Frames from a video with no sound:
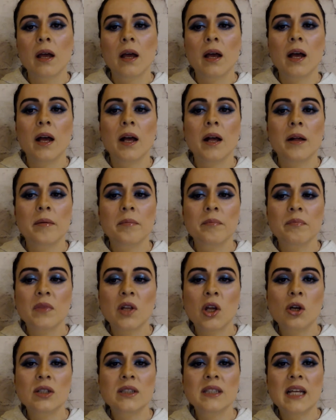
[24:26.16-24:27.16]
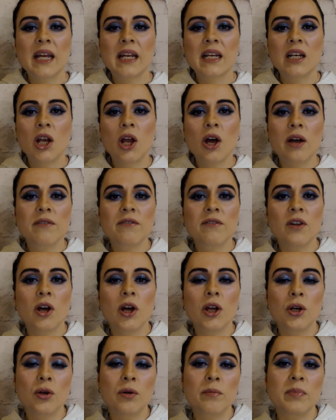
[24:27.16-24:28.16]
contact
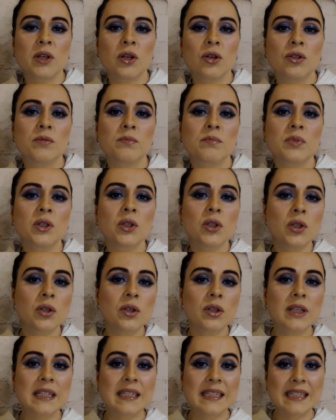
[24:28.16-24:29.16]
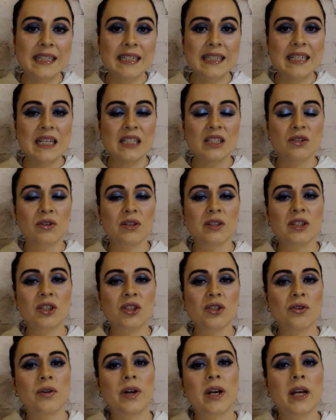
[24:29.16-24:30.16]
Lifeline or Beyond Blue. The details are on the
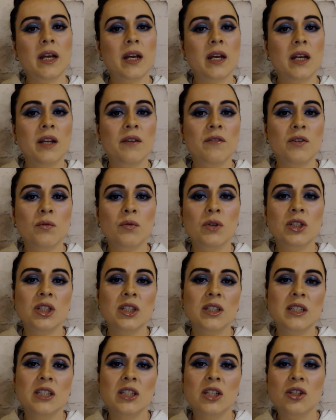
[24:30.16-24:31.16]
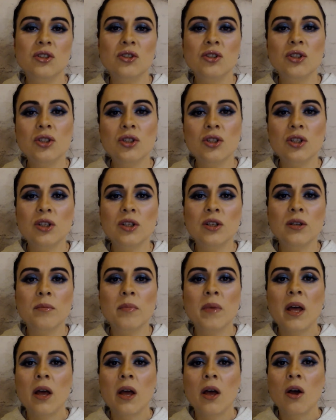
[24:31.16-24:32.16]
screen if you're watching this on YouTube,
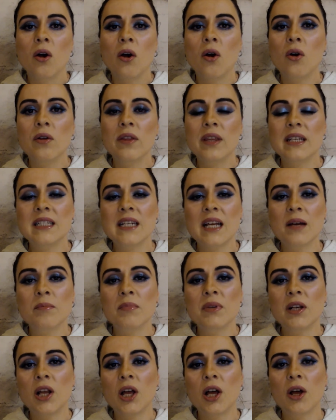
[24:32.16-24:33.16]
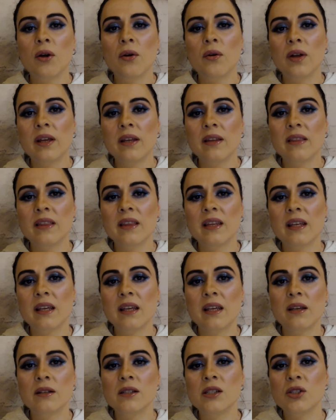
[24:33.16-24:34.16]
or they're down below in
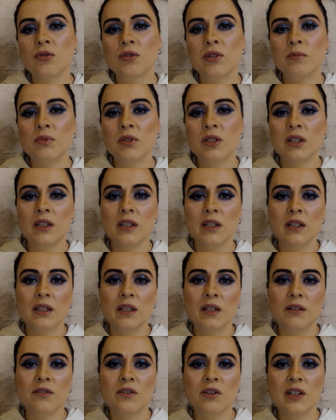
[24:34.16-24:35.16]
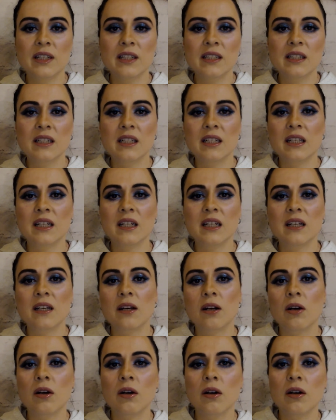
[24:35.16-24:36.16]
the description if you're
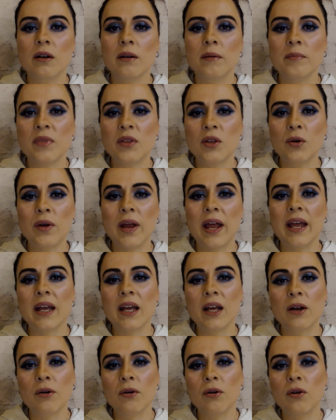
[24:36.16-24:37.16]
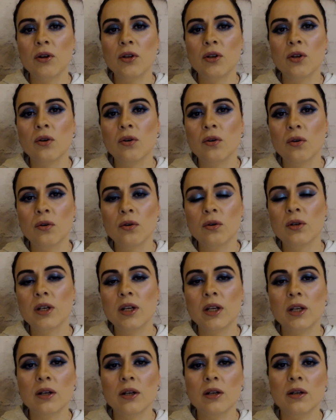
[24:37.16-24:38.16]
listening through Anchor or your
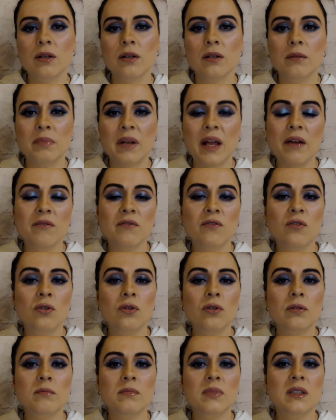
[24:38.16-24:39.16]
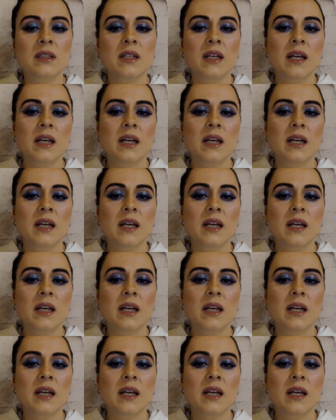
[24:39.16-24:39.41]
audio platforms.